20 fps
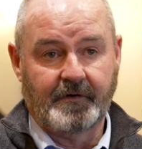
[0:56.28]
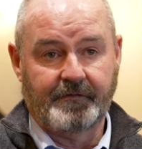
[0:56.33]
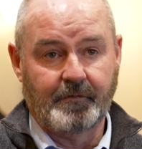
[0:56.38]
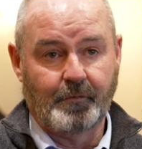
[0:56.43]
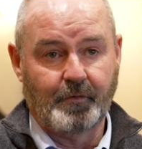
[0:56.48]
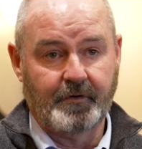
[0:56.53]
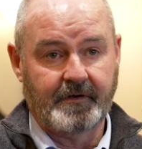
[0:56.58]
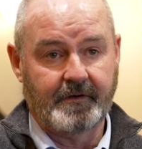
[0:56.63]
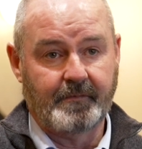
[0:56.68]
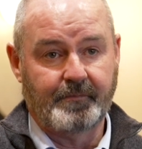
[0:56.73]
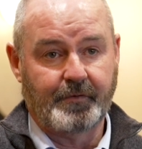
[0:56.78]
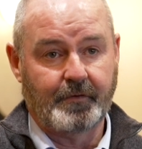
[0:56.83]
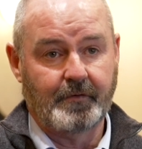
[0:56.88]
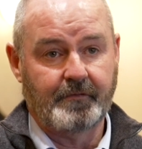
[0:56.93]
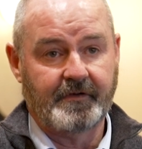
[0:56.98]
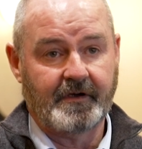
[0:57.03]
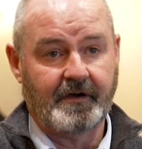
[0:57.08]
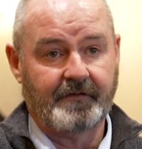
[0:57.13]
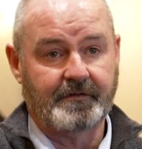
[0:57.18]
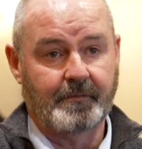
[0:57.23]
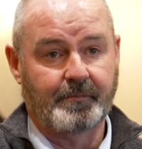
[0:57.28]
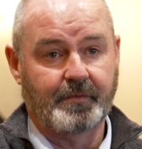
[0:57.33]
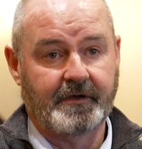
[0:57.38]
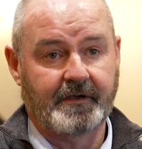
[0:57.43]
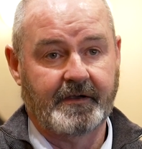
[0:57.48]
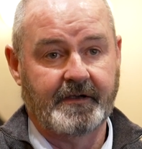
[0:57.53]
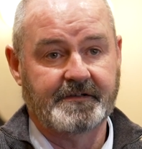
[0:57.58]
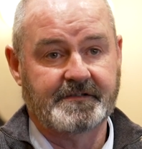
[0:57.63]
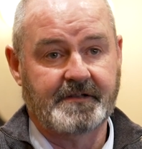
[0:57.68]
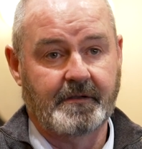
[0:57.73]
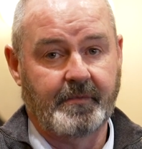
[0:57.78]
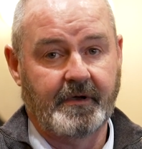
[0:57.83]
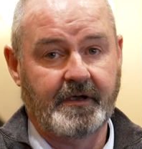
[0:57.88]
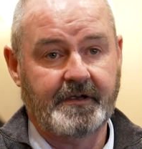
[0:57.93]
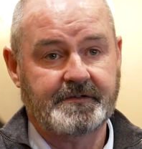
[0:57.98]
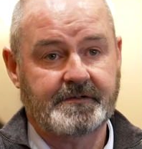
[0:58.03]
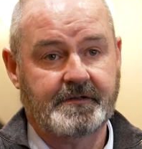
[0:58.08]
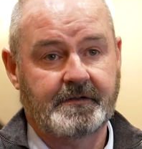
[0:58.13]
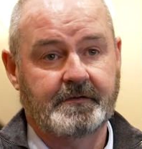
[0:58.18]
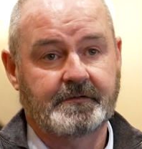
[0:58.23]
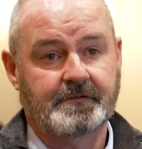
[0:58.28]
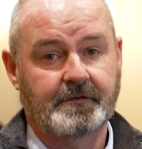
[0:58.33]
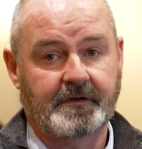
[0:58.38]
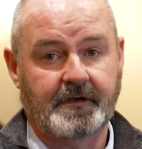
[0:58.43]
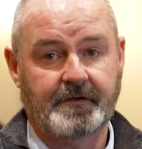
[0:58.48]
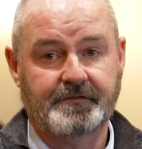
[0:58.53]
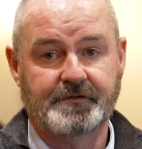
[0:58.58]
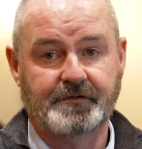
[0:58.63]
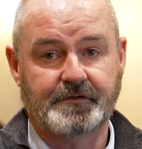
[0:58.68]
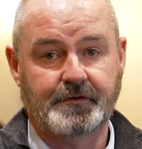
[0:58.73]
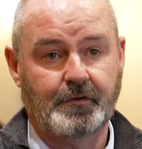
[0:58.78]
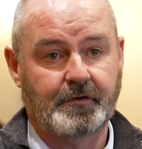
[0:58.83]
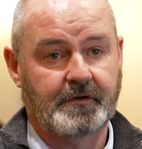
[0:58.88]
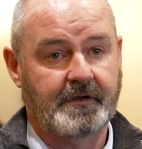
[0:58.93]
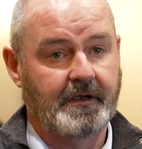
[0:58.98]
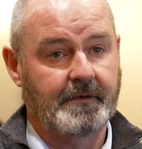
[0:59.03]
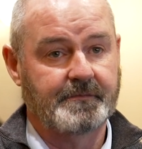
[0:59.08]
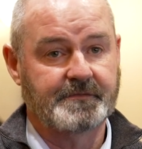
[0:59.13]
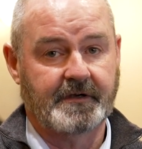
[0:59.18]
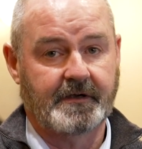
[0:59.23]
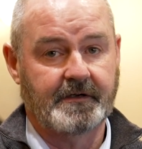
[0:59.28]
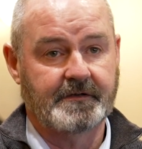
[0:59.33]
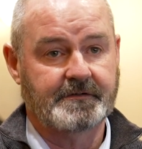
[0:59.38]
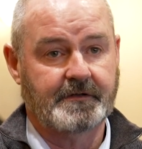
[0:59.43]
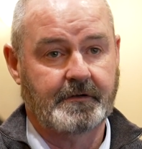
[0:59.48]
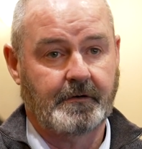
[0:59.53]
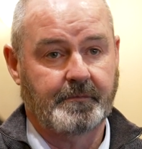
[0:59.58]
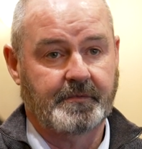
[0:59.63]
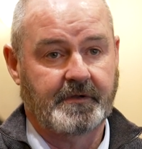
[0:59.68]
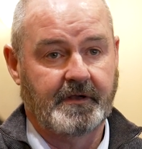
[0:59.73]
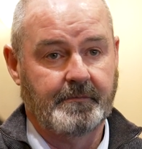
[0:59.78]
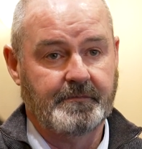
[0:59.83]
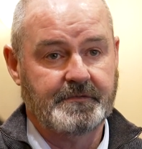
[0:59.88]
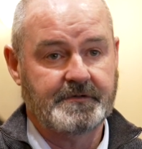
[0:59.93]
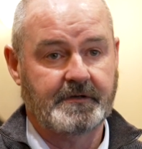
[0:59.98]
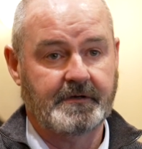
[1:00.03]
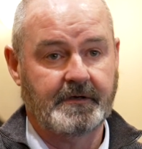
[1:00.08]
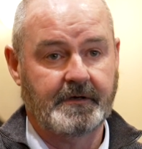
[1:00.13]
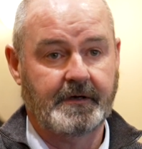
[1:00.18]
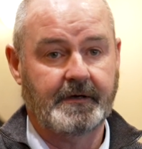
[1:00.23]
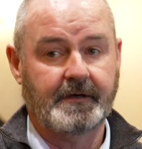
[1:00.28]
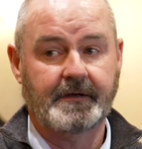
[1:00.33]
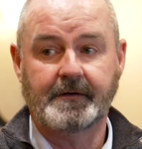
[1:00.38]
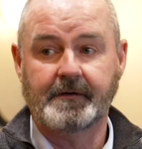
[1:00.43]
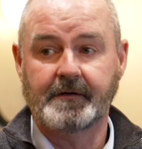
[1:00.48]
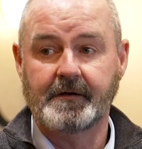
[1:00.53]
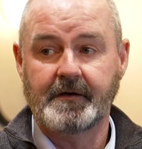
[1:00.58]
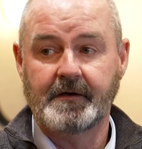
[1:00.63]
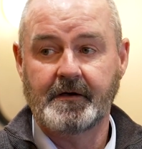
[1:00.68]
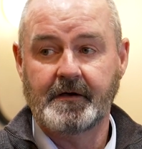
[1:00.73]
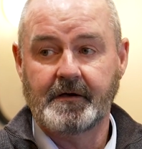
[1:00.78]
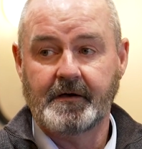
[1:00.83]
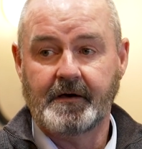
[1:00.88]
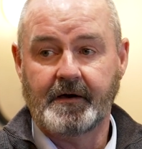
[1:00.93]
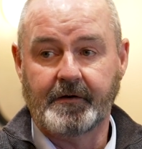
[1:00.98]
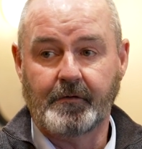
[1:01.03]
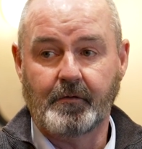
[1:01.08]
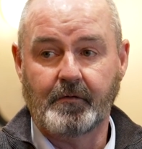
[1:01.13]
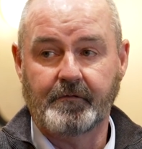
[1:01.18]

if you want to improve, you have to play against the best. So it gives us good games against top teams, and